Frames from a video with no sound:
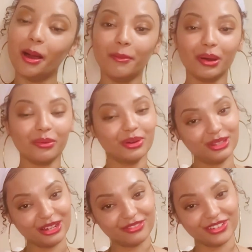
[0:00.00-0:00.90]
But will
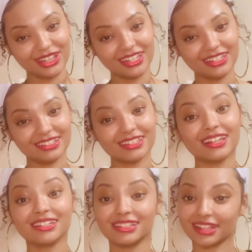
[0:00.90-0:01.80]
their feelings
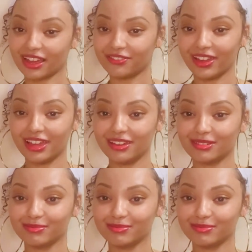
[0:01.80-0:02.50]
stay fake?